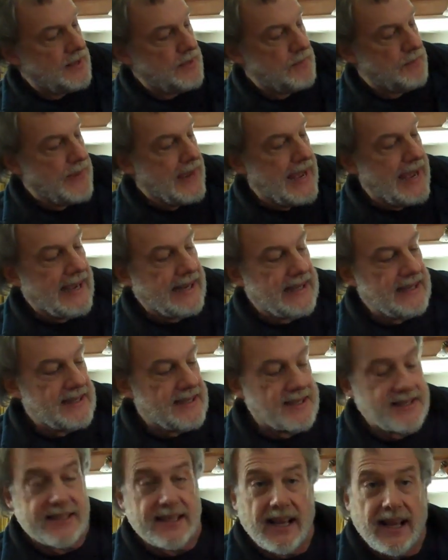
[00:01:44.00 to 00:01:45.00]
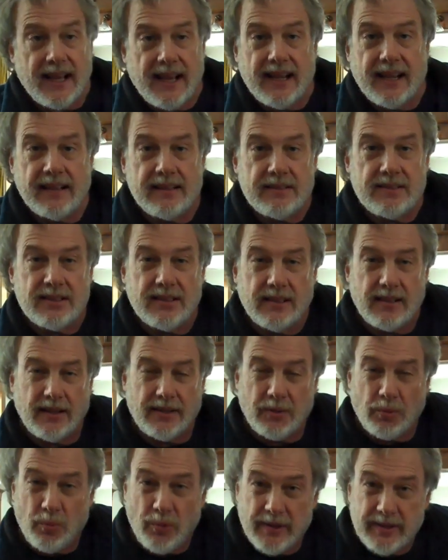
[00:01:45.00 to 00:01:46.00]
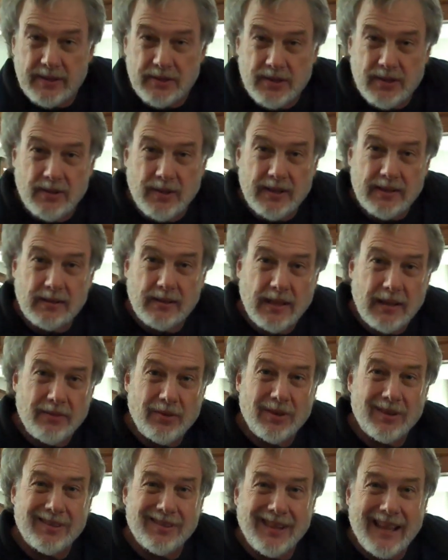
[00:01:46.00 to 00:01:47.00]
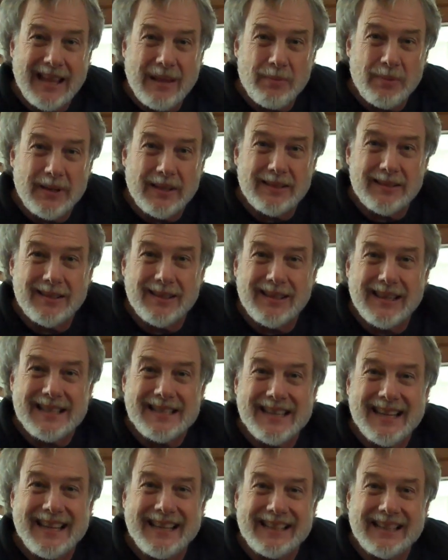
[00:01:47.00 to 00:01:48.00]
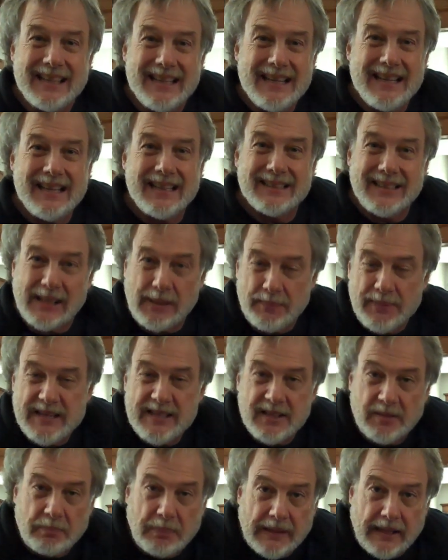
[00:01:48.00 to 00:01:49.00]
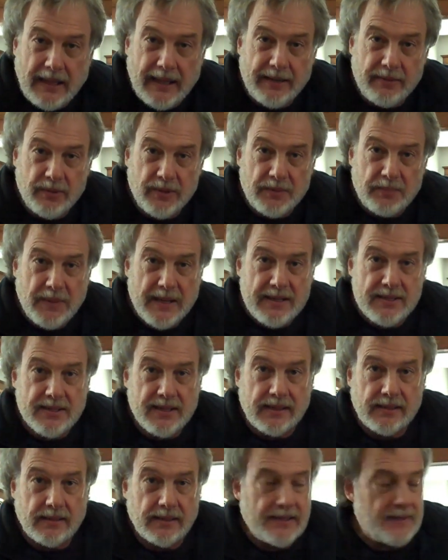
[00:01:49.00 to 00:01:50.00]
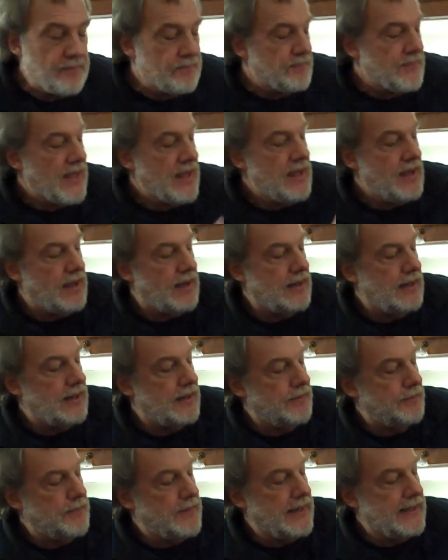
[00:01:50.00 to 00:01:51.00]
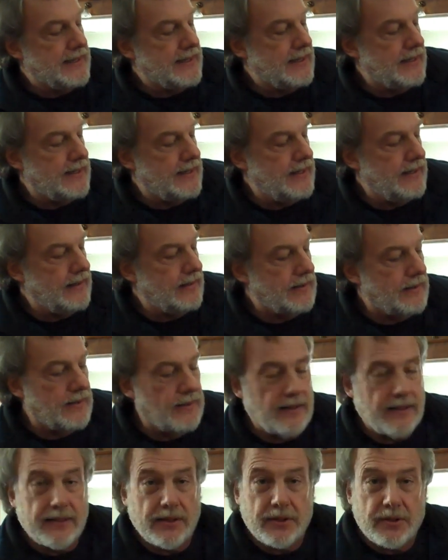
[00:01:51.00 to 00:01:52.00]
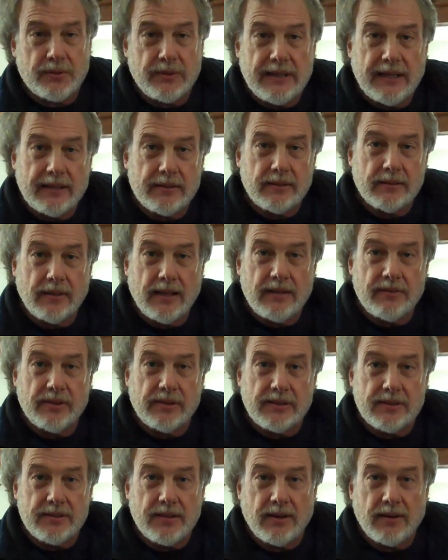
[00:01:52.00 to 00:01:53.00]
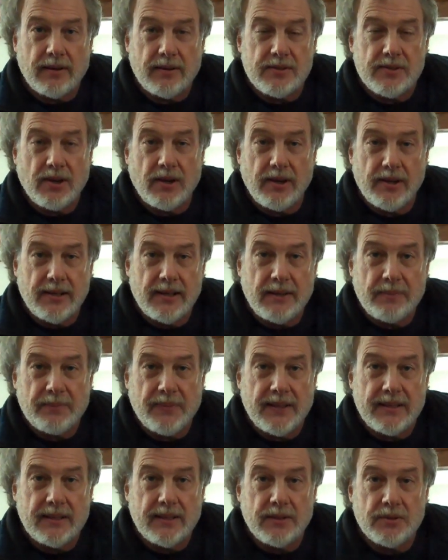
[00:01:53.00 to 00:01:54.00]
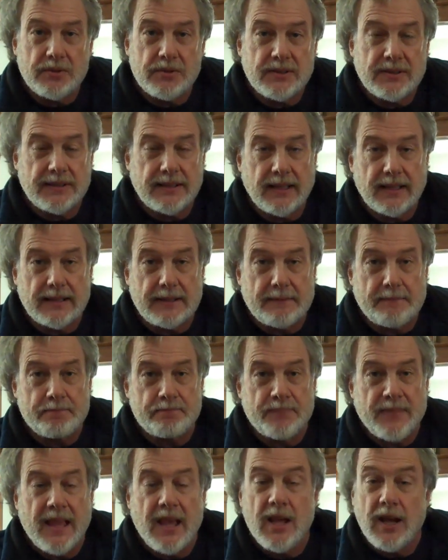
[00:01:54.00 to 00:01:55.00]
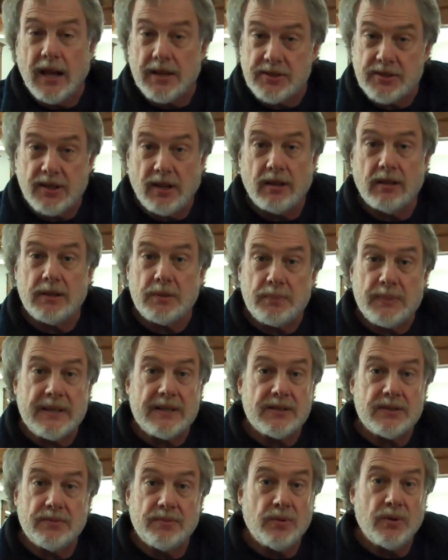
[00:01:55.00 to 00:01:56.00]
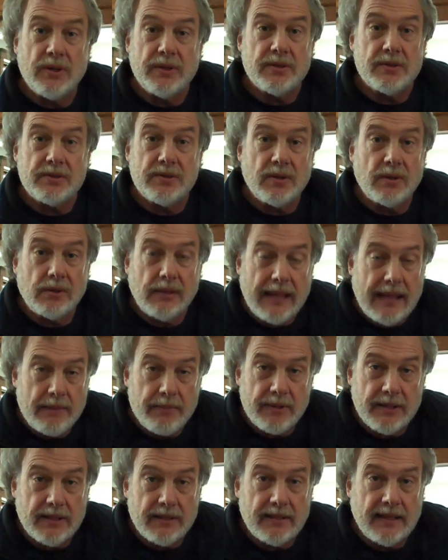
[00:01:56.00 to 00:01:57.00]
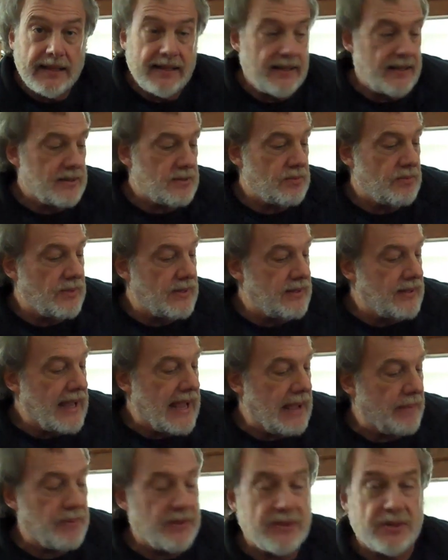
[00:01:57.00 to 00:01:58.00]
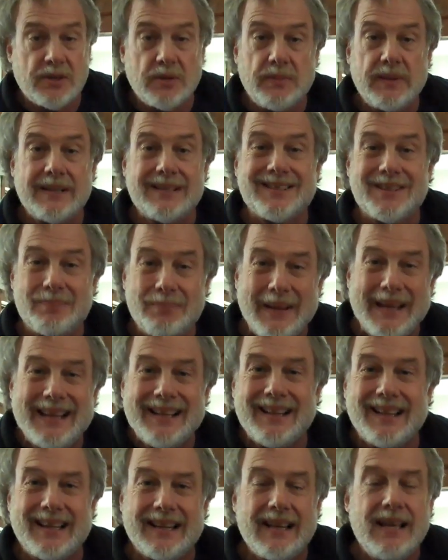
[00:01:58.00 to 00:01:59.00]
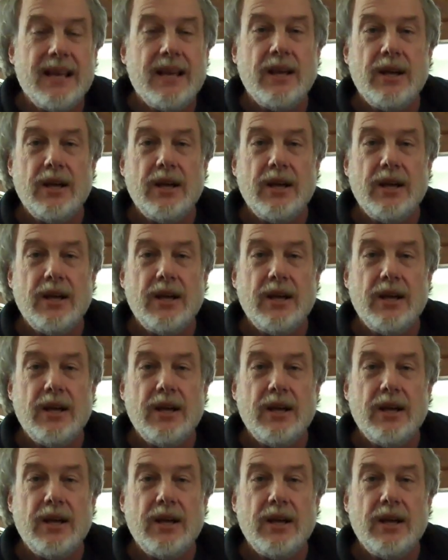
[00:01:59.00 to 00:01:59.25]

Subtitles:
the back and the sides on a 1 and 200 level are laminate. It's like a piece of plywood, basically. But here in the 300 level guitars on up, they use a solid piece of wood. There's no laminate. And this one happens to be Sapele,